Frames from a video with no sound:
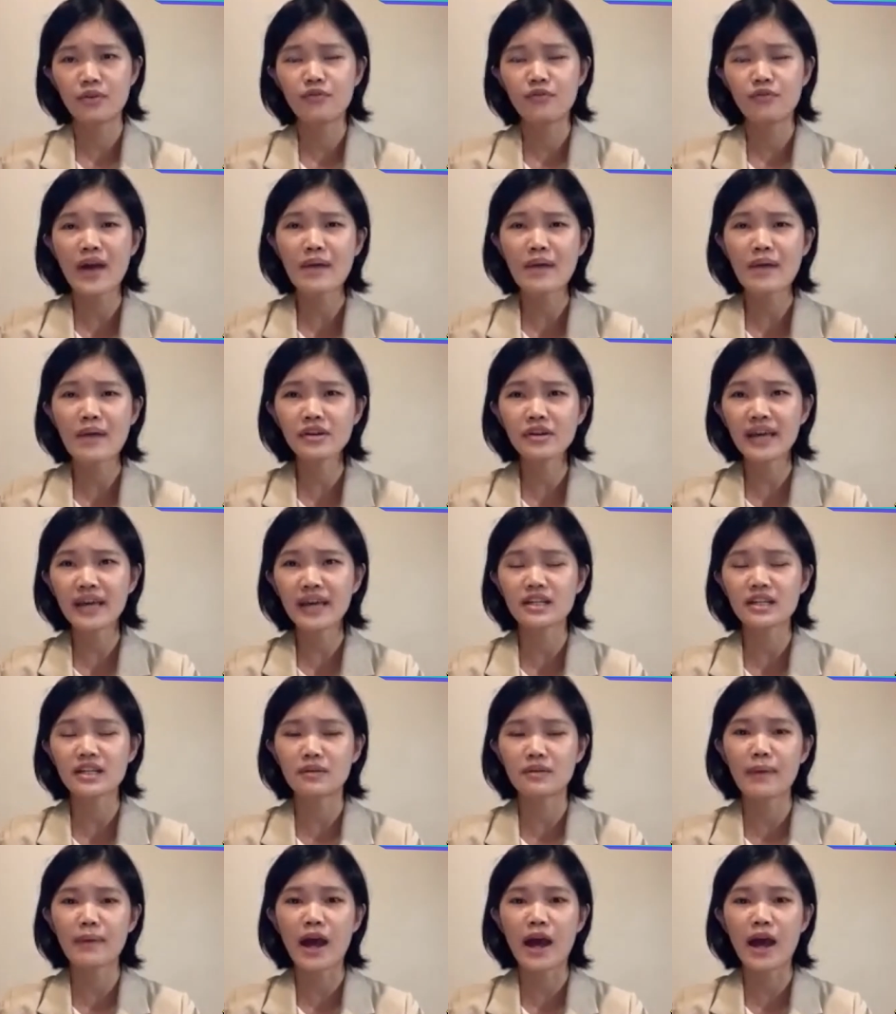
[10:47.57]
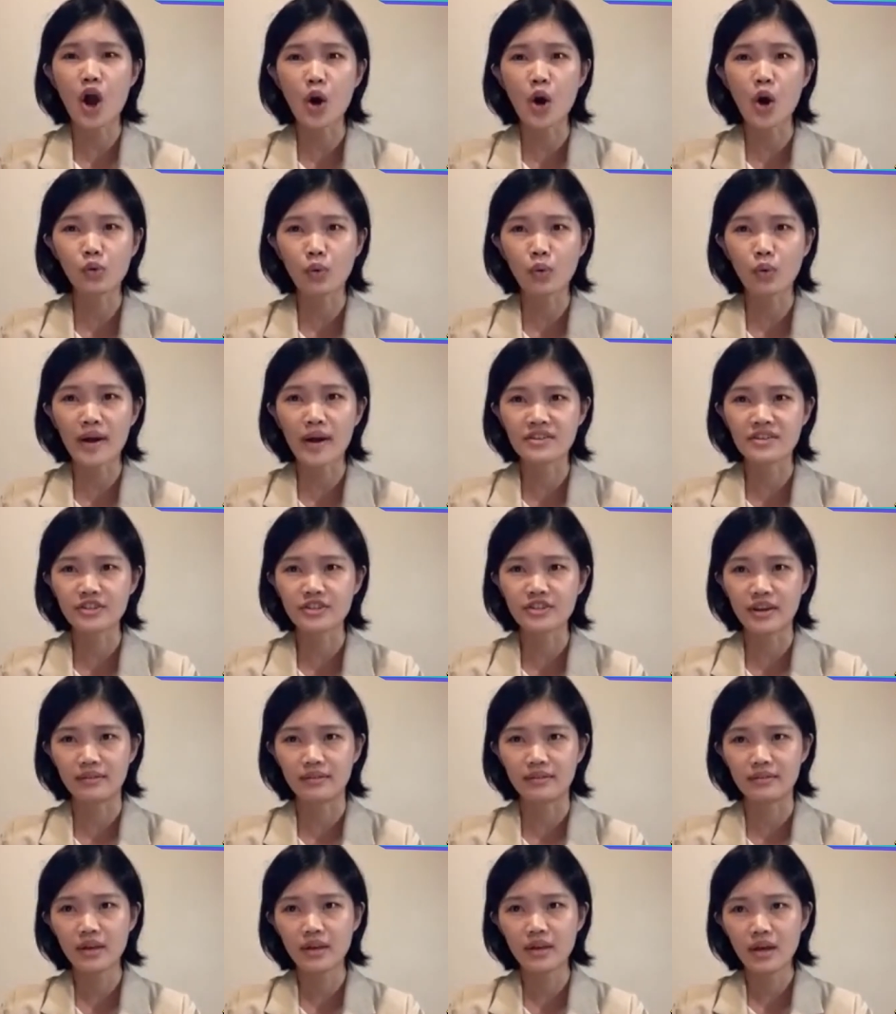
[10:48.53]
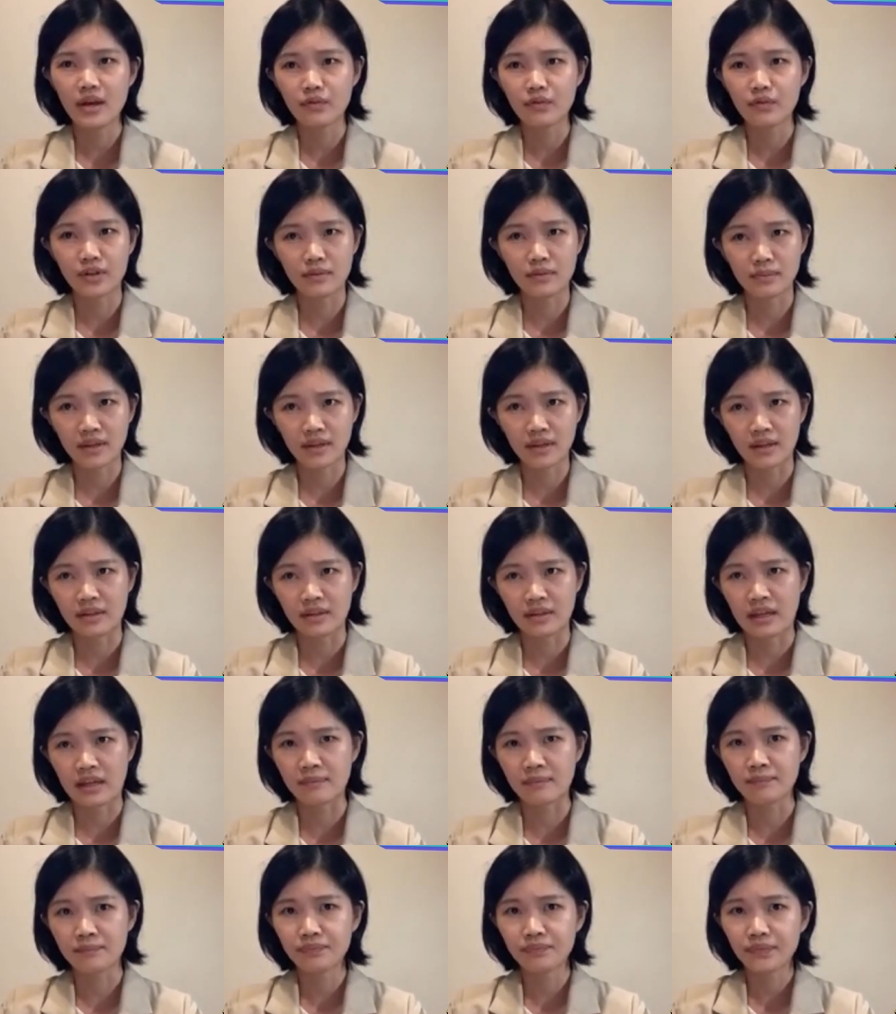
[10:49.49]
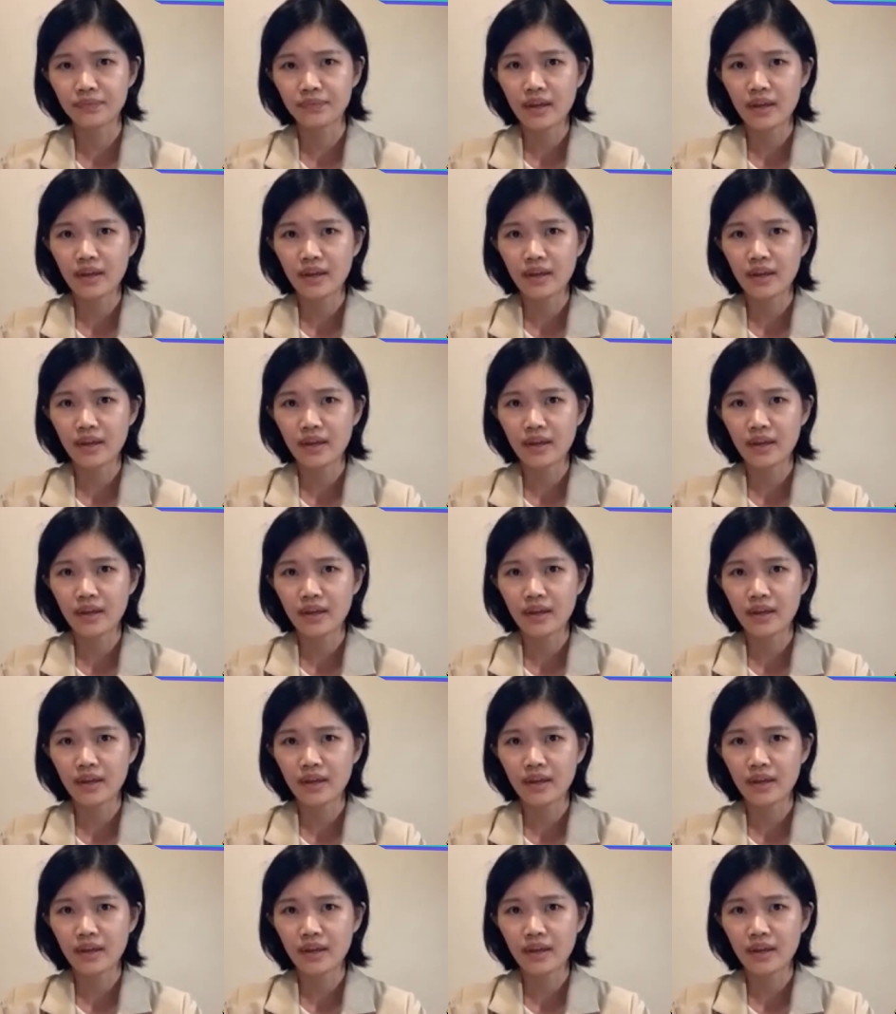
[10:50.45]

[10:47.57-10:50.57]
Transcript: fabricated by Ho Kuan Zhen from the beginning.